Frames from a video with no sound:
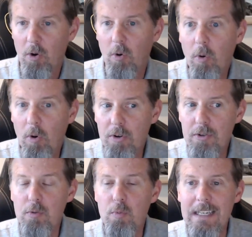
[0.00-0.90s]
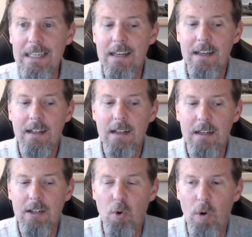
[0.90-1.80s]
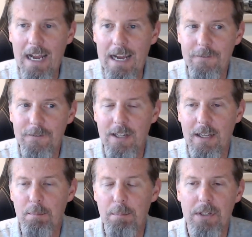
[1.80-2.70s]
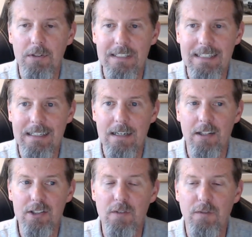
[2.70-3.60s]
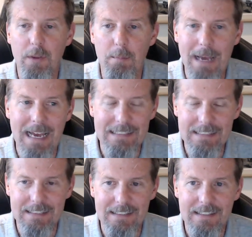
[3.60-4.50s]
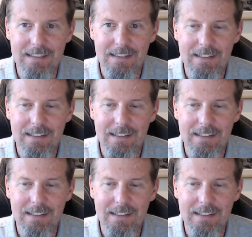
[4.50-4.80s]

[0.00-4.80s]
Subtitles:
or do we craft and build the technology for the masses?